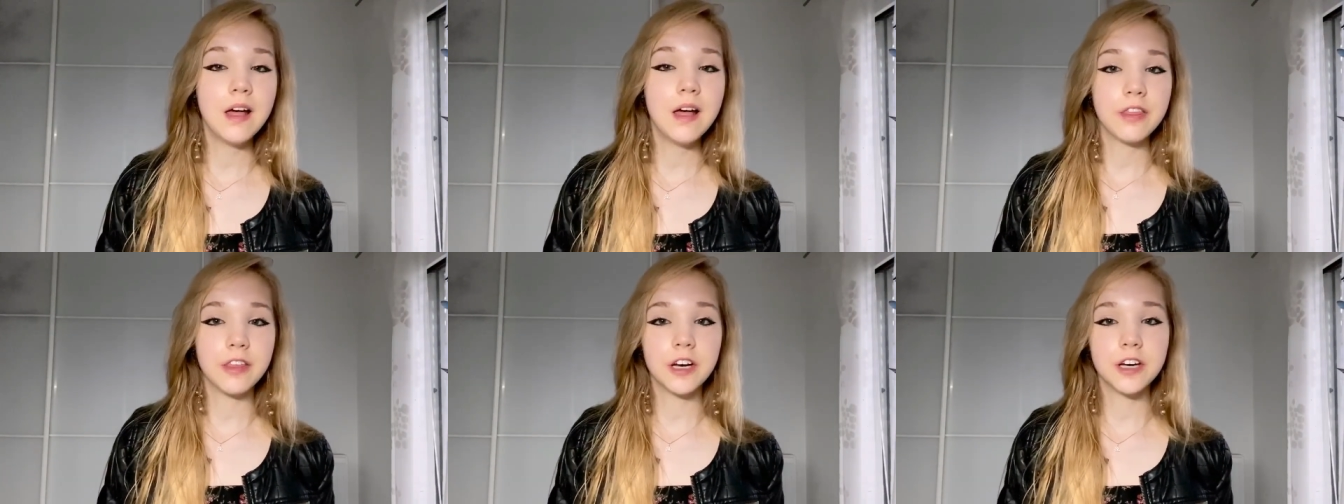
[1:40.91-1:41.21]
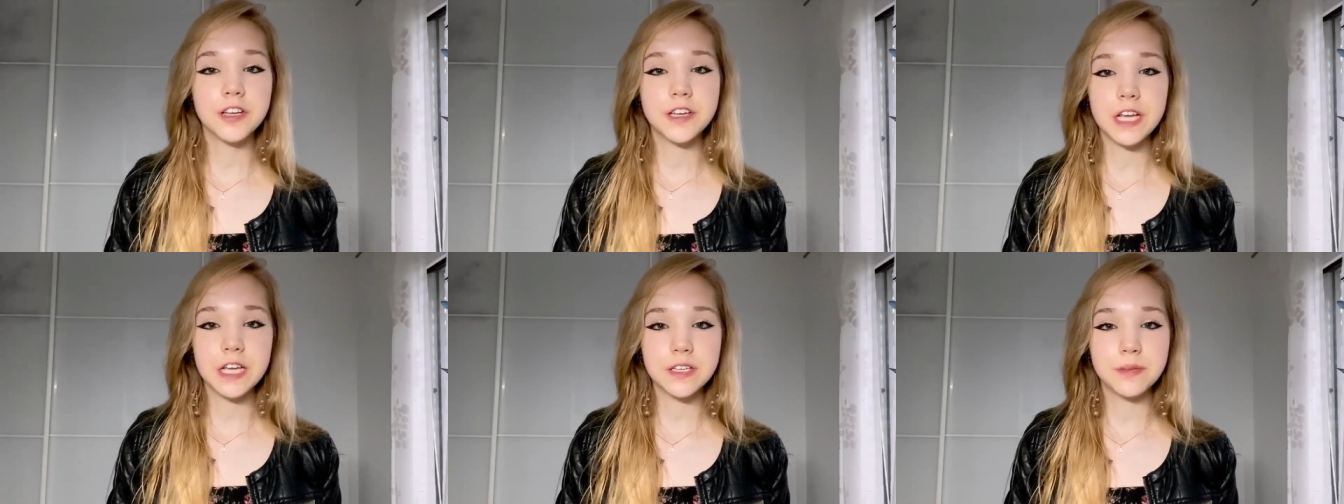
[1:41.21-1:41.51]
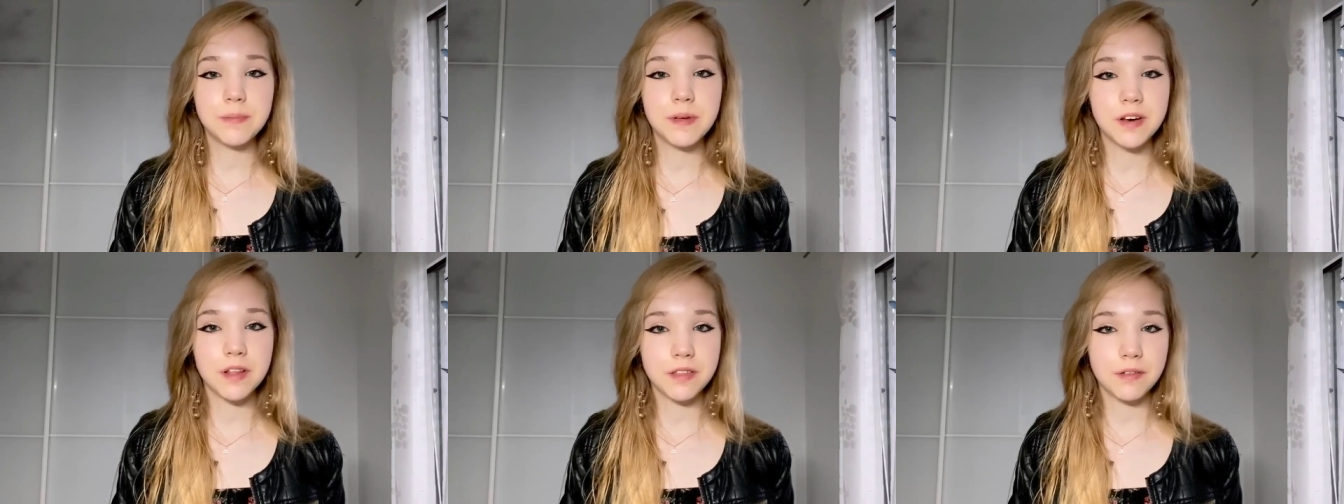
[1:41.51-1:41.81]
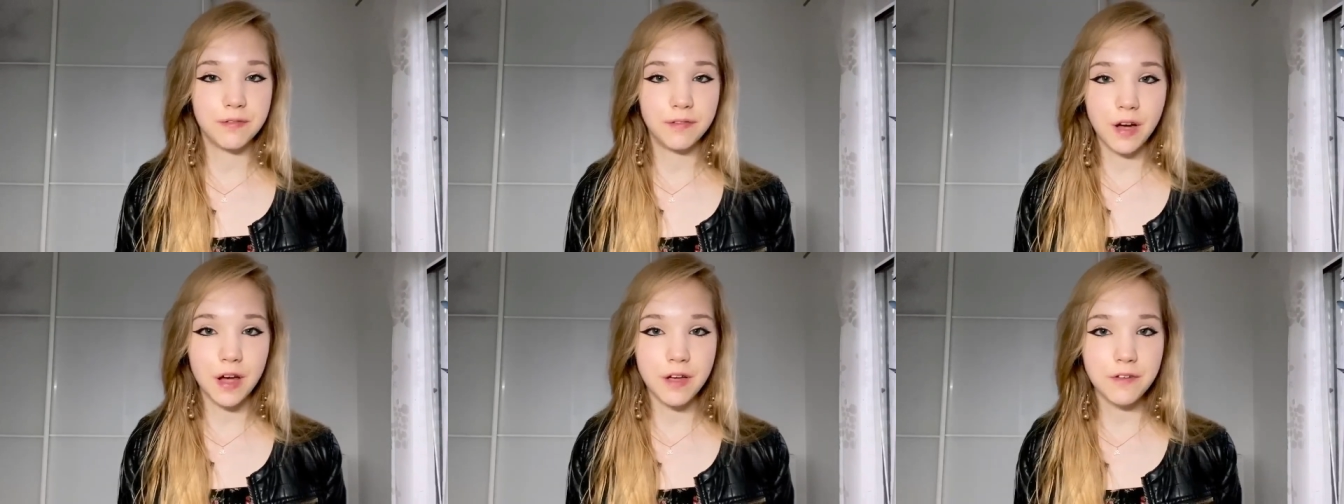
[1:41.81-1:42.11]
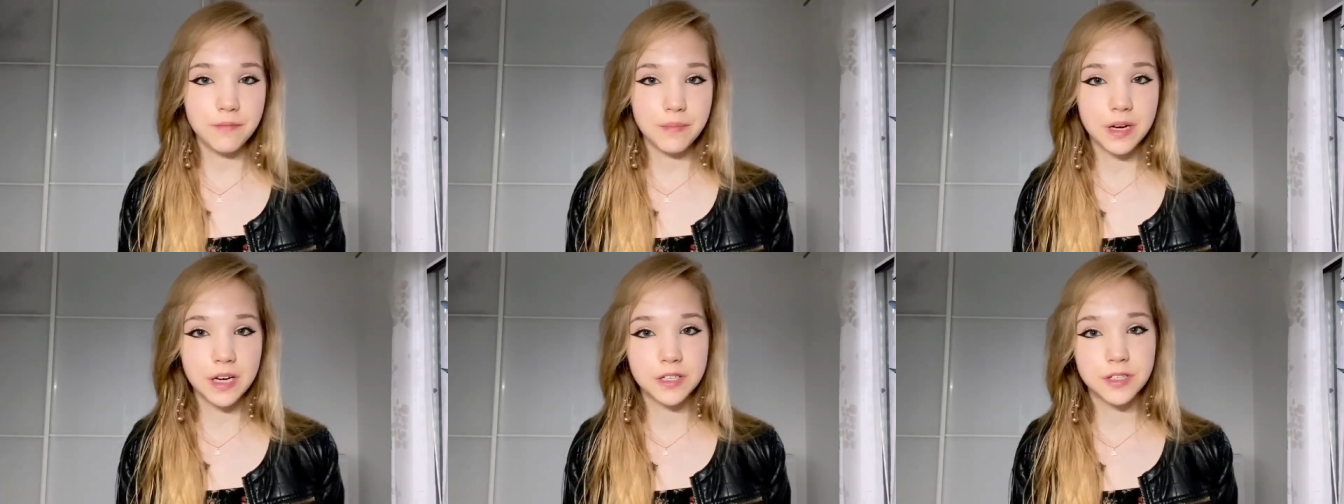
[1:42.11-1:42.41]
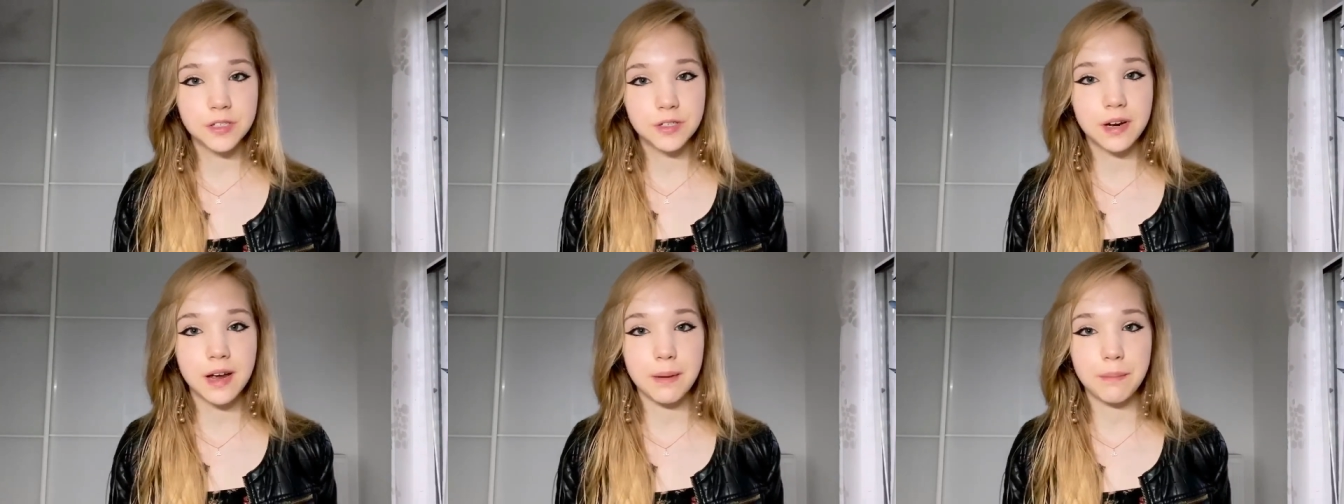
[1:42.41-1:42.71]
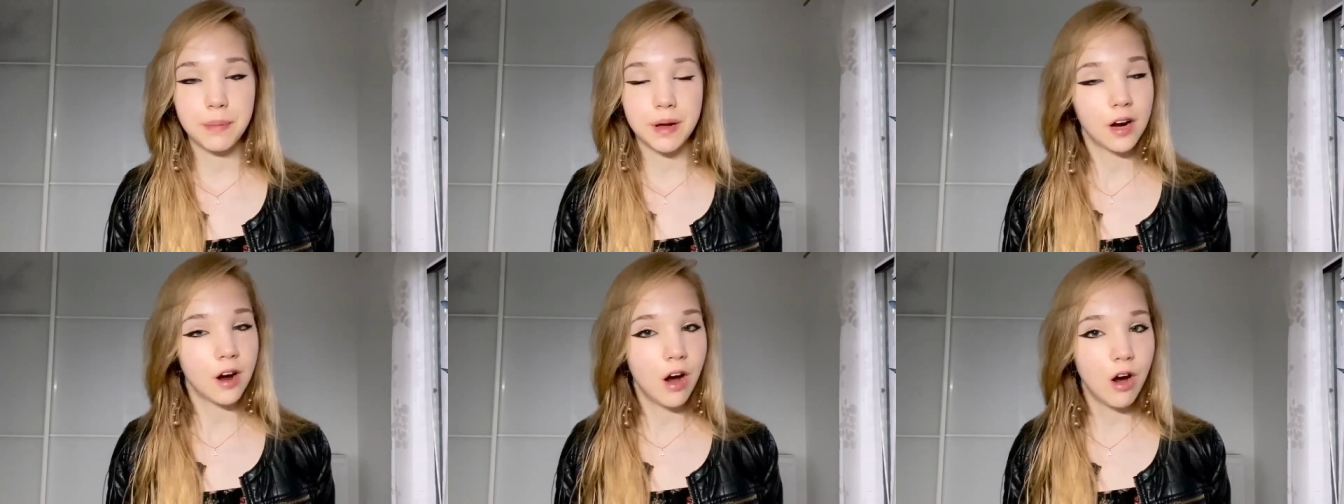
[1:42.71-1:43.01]
then it takes me another five minutes to get
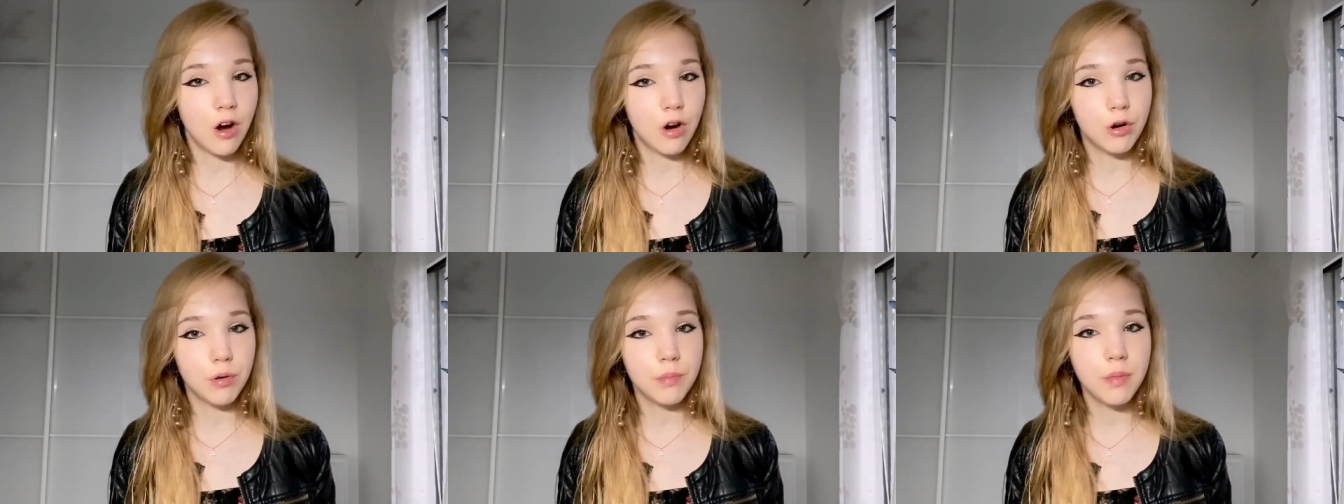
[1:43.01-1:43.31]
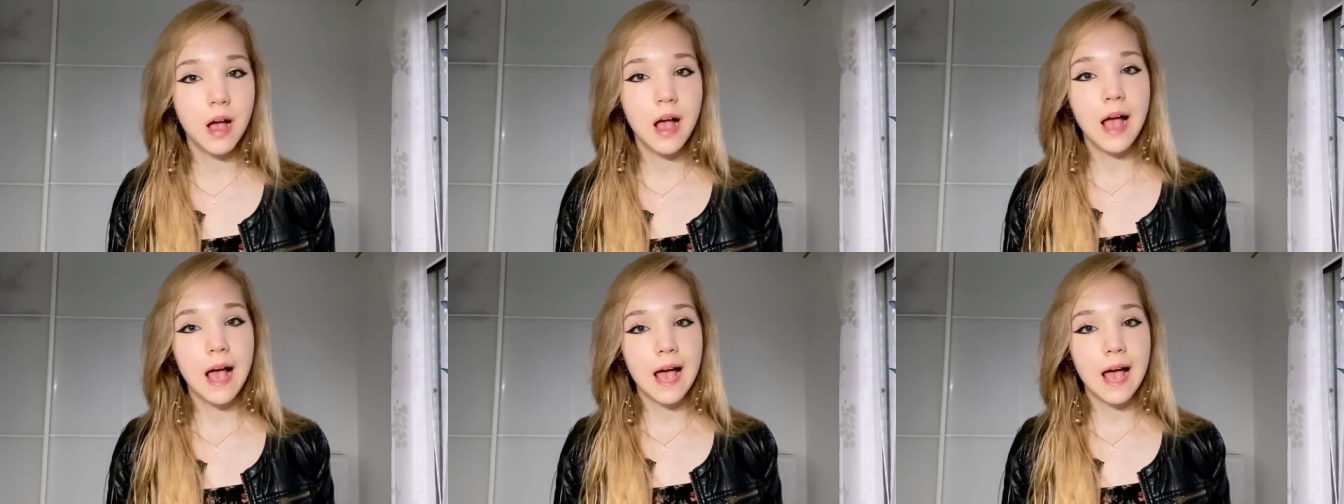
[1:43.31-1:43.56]
back home,